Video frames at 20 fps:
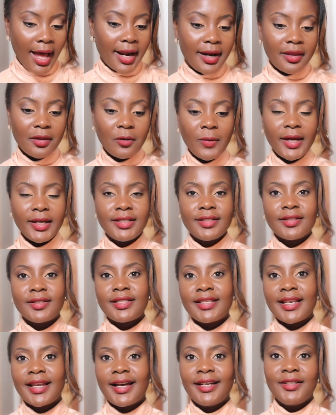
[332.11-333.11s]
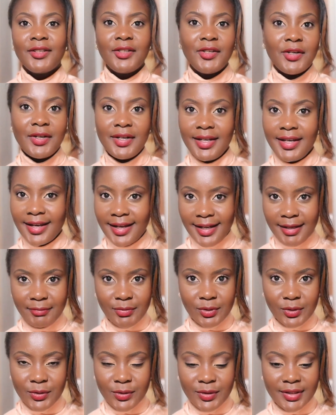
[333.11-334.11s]
Another way to style your knee-high
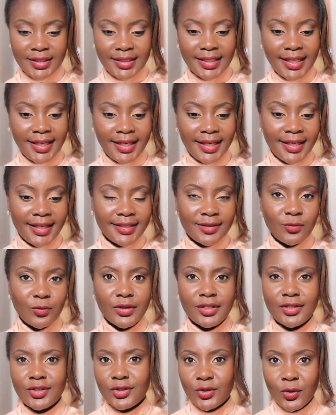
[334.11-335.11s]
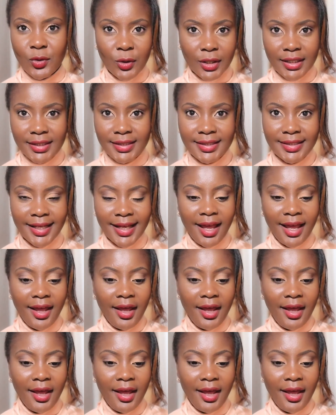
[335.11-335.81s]
boots is with shorts.